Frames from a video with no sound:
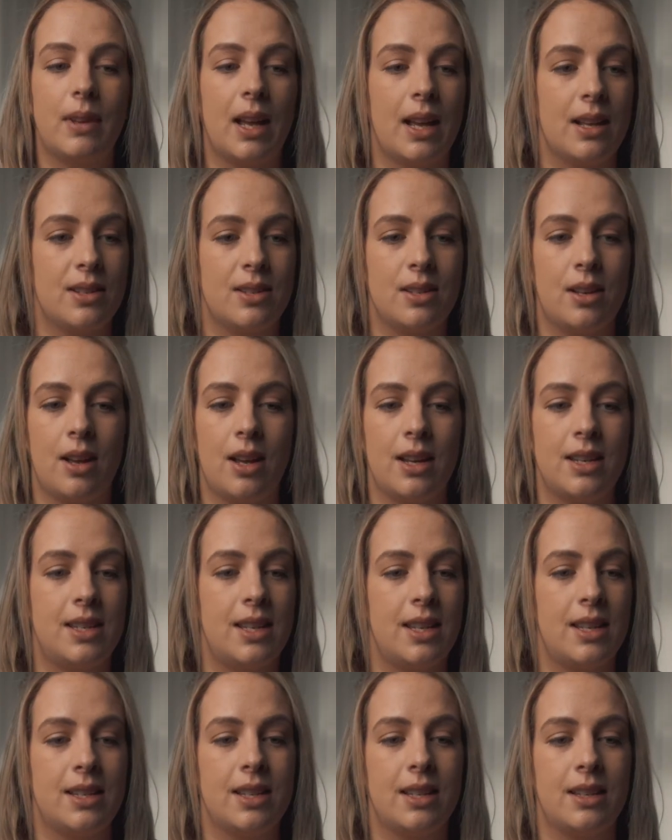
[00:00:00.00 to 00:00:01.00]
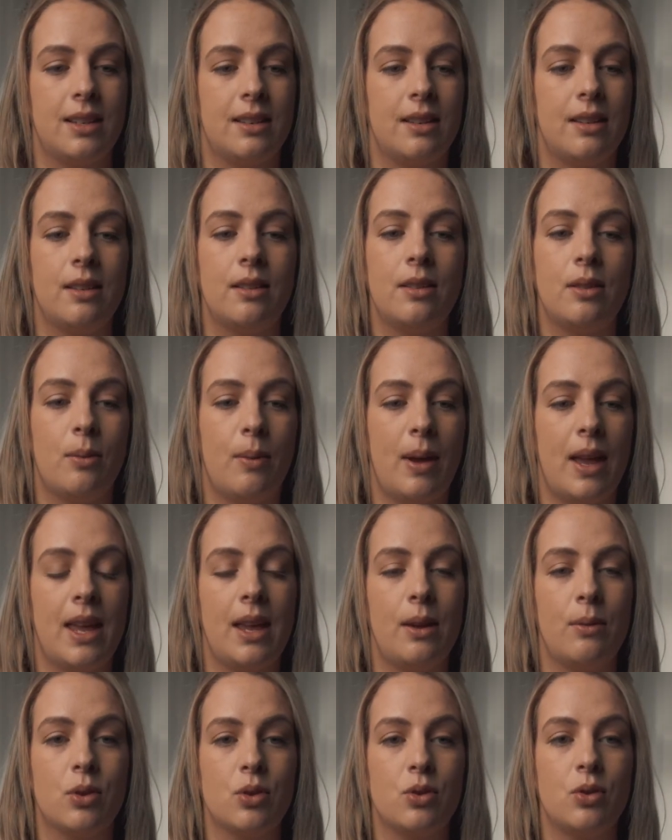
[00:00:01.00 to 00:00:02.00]
anxieties and the way
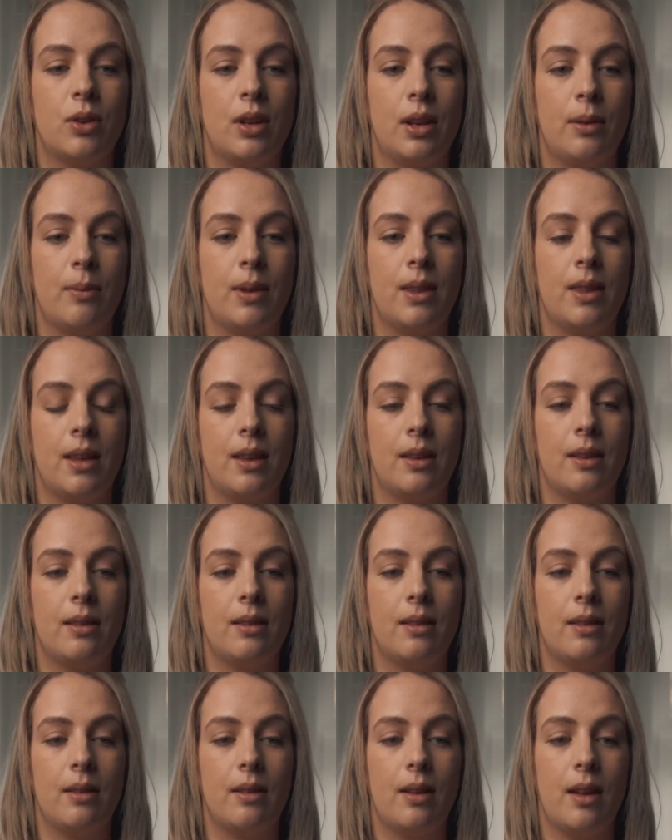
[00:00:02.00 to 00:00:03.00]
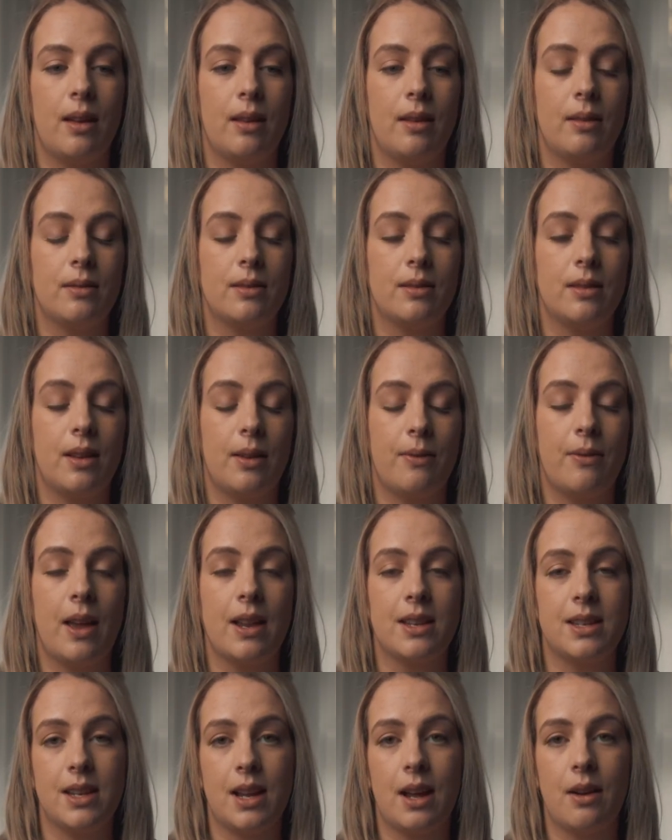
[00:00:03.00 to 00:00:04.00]
he was struggling with it
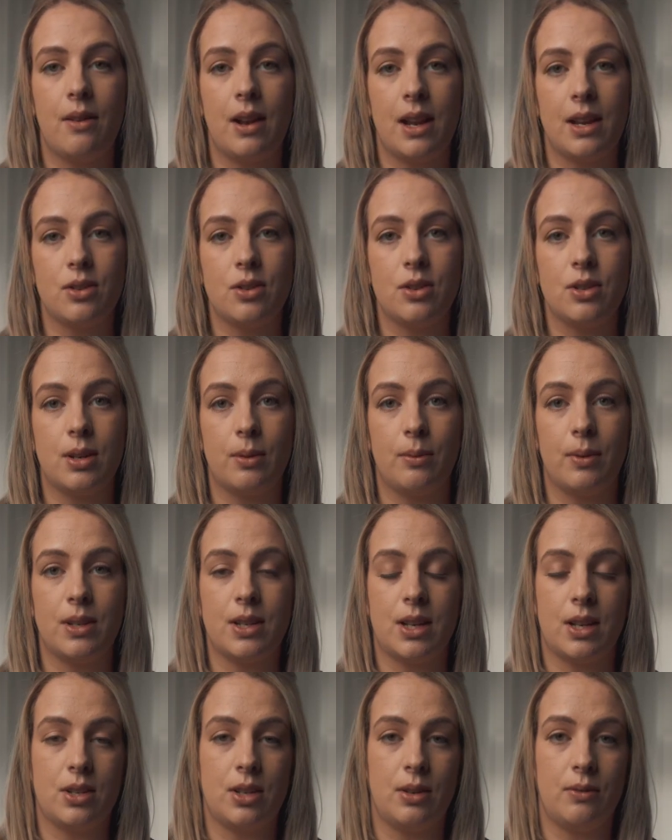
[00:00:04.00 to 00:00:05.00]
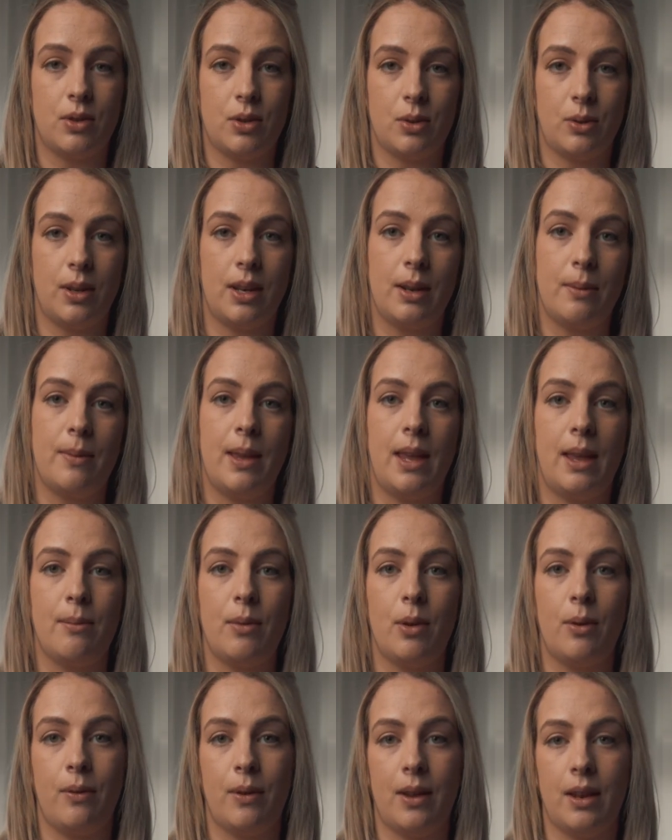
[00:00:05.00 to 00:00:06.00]
affected our relationship, which actually resulted in me
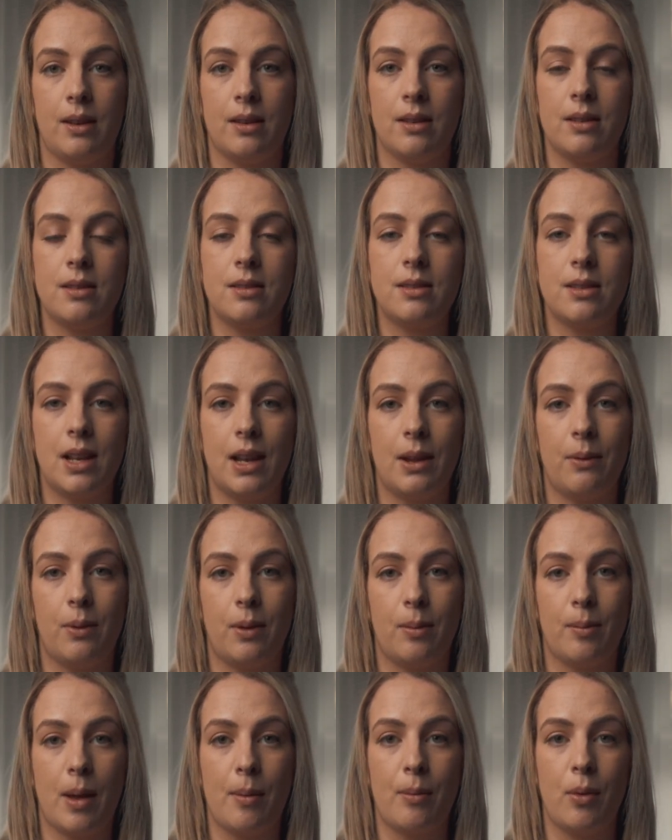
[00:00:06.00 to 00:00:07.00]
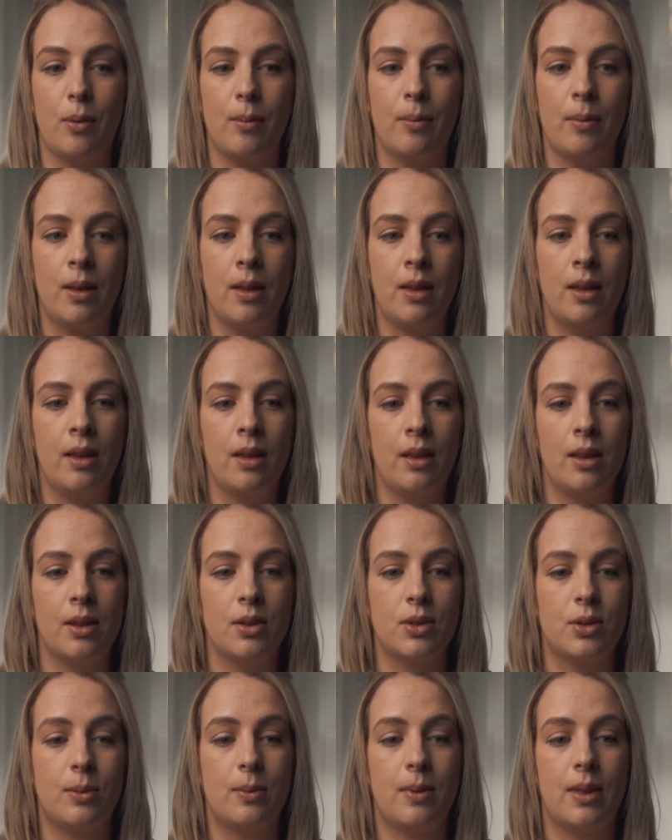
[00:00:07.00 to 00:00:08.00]
moving to live with my mum.
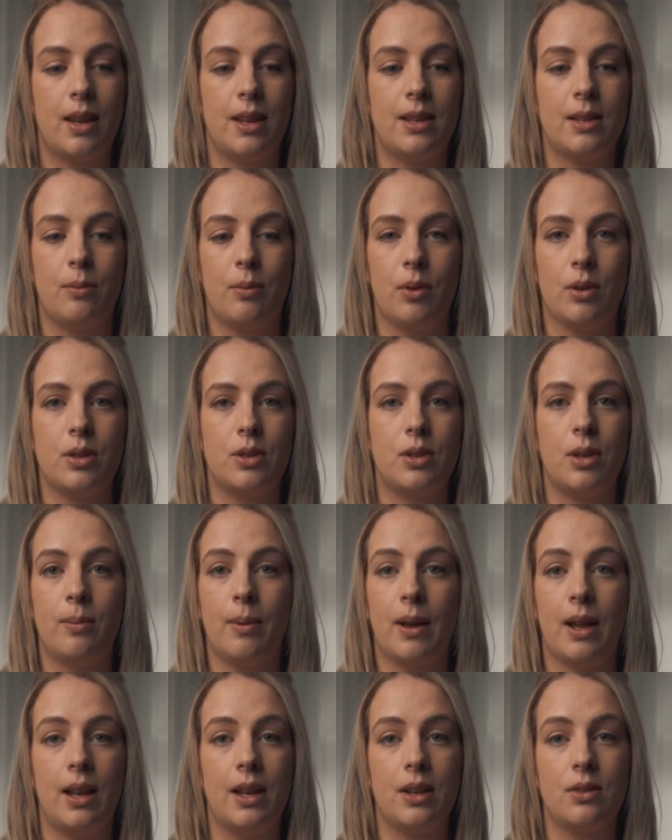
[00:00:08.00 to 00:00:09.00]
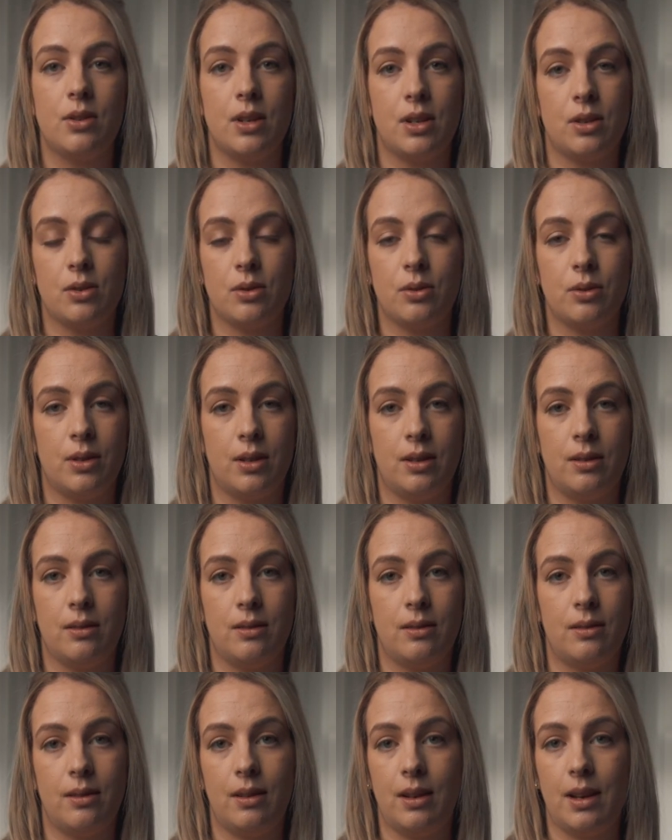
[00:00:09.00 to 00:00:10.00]
Something I didn't want to do, but I literally just couldn't
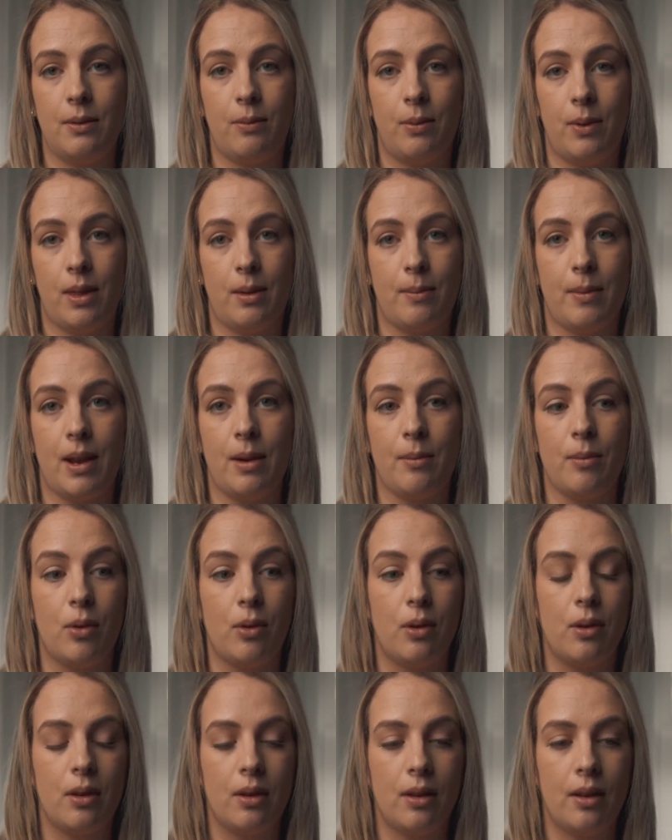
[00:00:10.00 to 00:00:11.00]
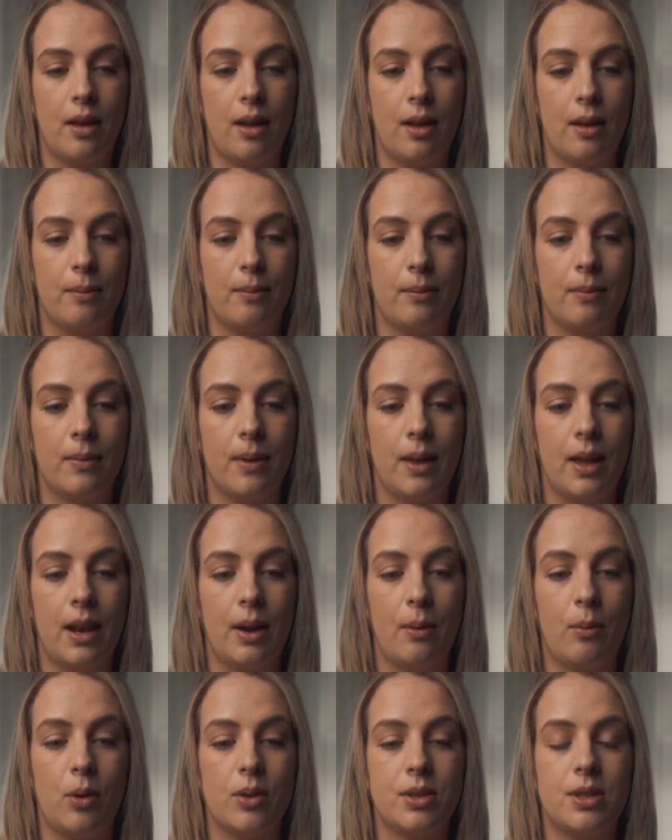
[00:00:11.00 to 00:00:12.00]
live with him anymore. And
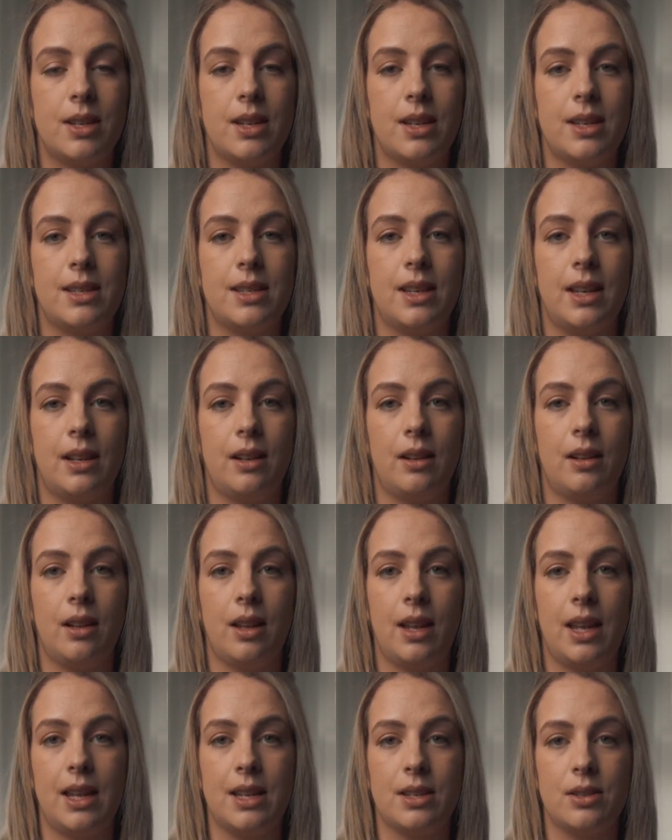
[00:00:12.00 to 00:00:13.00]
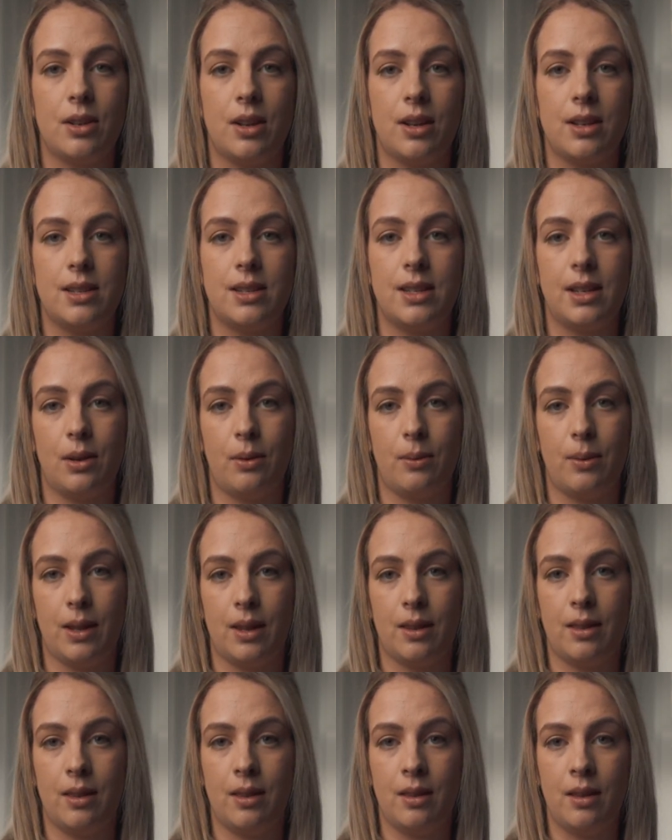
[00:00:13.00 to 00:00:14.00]
it wasn't until he started to deal
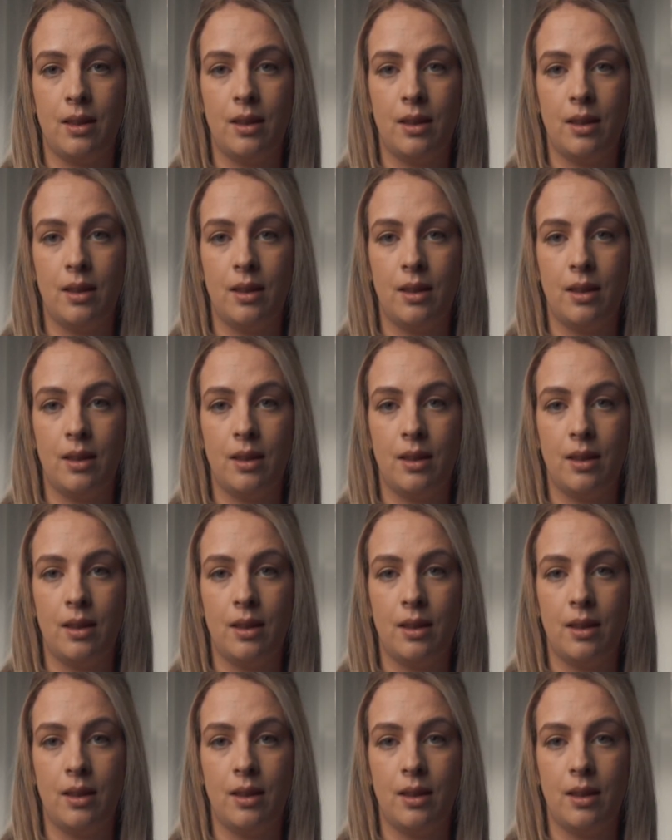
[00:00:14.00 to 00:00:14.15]
with